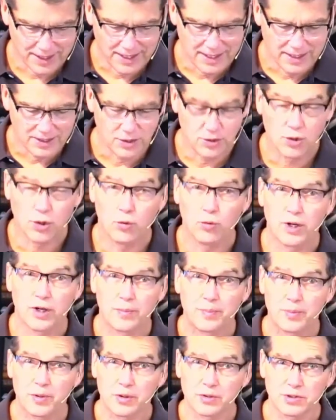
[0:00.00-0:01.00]
You know, when a
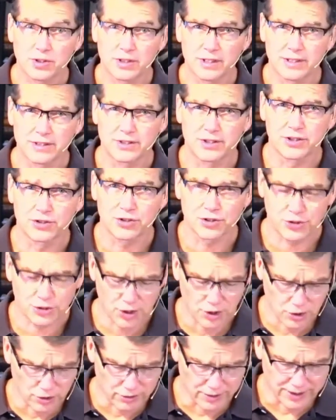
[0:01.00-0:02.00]
person is
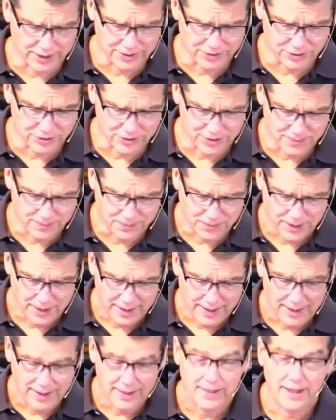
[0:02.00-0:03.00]
discouraged,
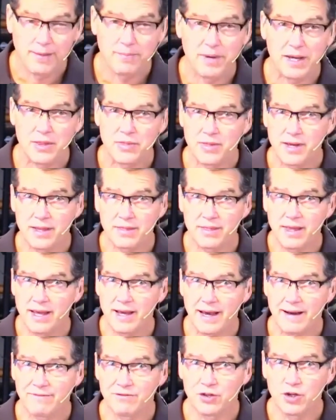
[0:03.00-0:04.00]
they may think they
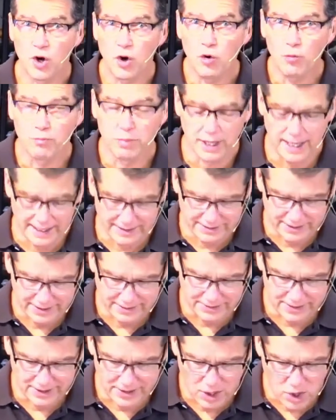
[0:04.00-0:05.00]
have no
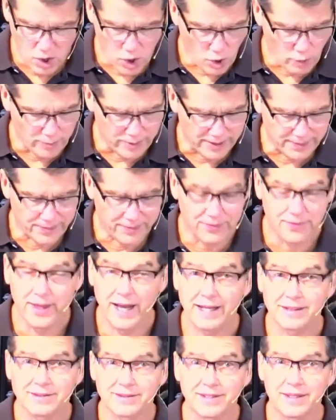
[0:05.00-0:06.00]
blessings at all, but
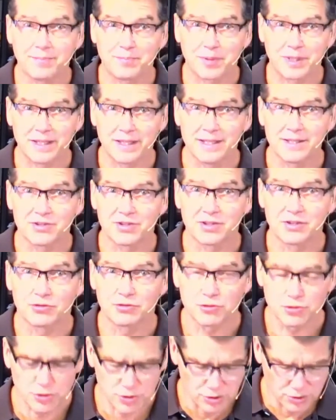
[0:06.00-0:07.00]
that simply isn't
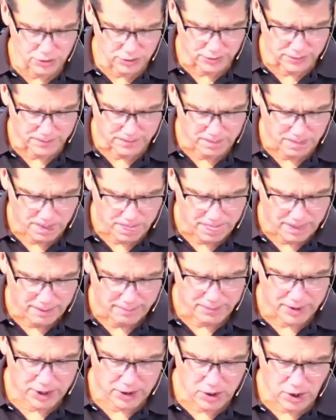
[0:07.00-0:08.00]
true.
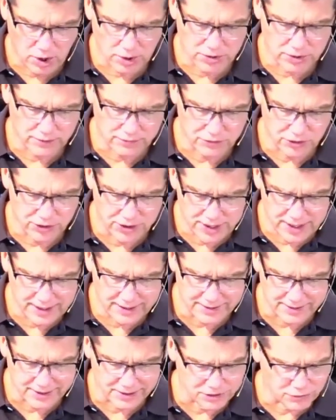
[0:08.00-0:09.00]
Because of
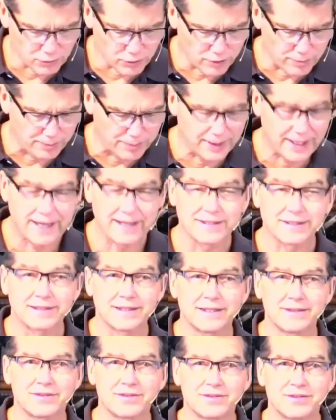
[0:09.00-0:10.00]
Jesus, we're blessed
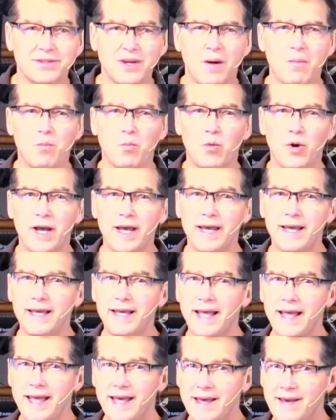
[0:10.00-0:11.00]
in some
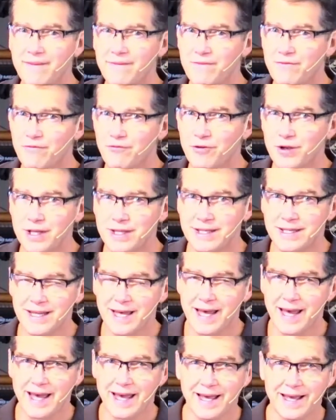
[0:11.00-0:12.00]
way every
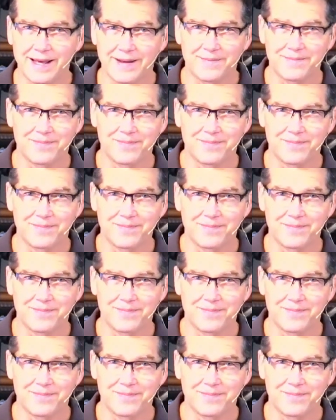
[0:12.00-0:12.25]
day.